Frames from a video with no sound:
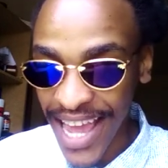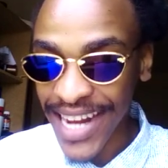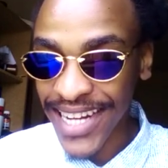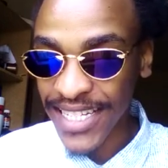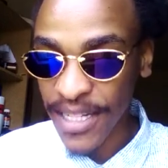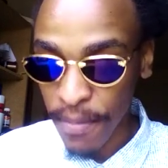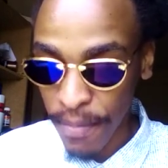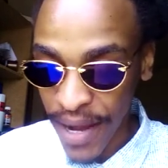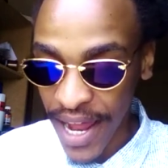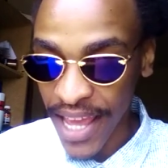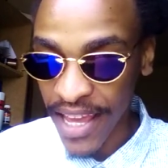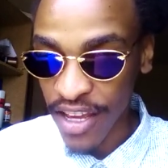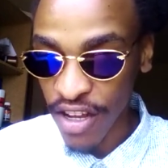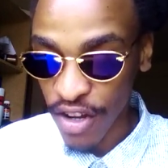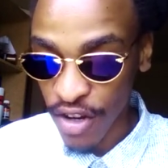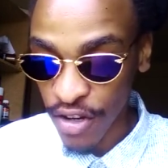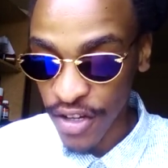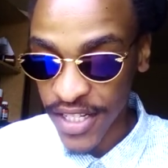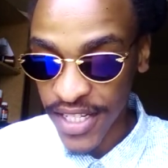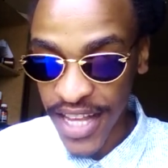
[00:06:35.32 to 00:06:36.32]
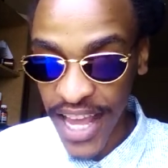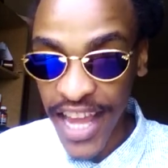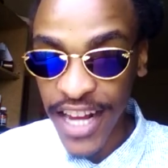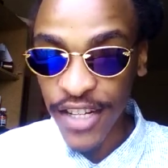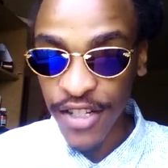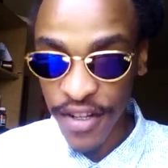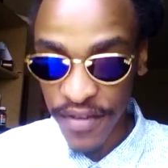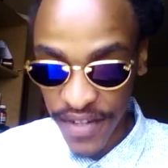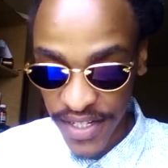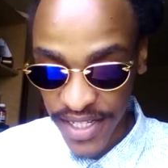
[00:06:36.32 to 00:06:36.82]
supplying goods
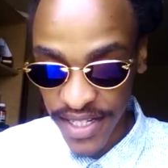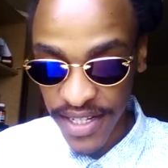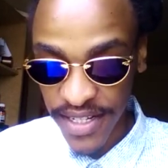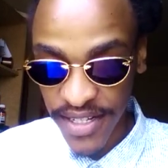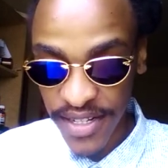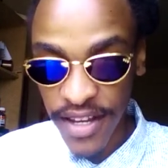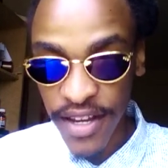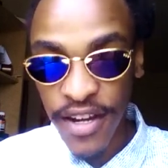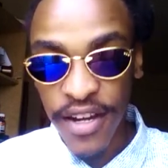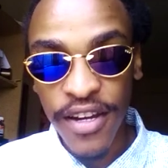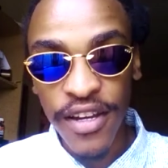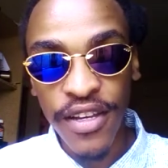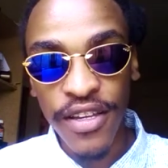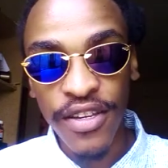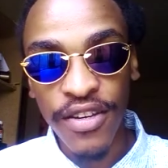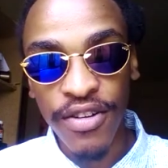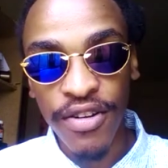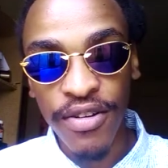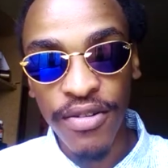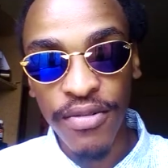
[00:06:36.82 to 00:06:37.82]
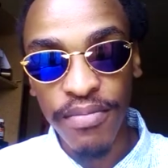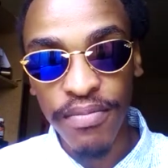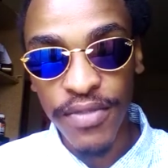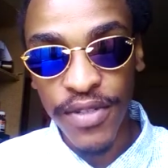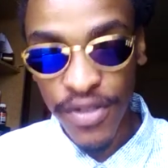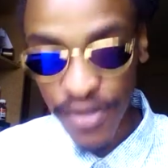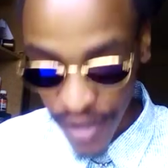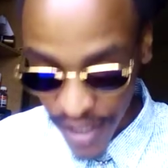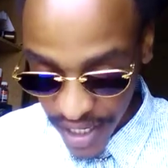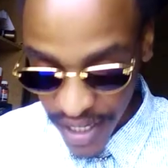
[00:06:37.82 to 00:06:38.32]
and services,
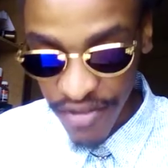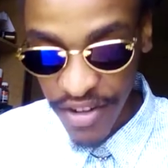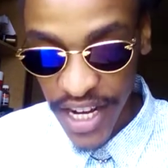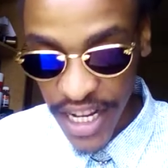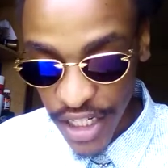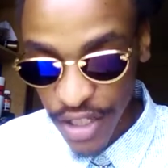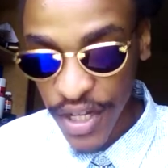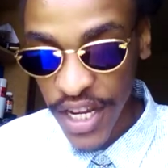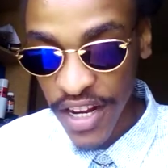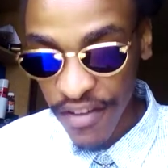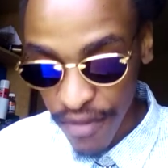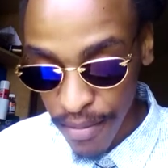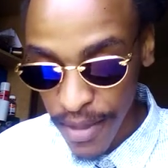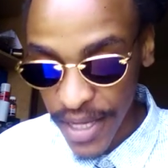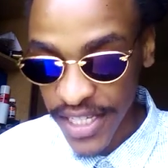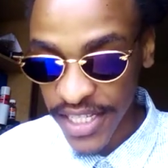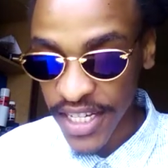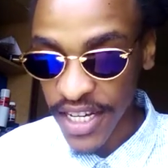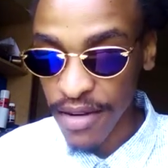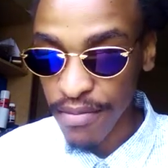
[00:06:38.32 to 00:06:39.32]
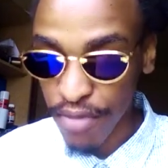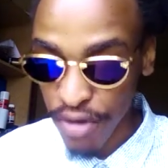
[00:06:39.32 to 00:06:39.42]
so it can relate to information,